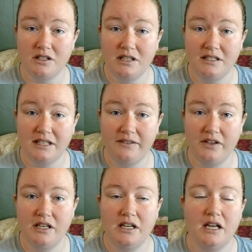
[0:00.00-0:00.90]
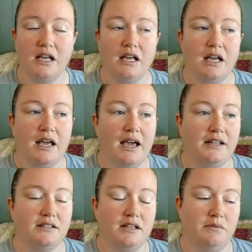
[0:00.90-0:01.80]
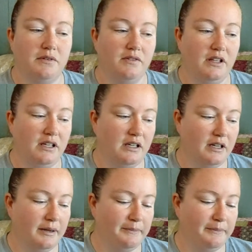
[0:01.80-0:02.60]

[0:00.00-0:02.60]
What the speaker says: that he's given at some of the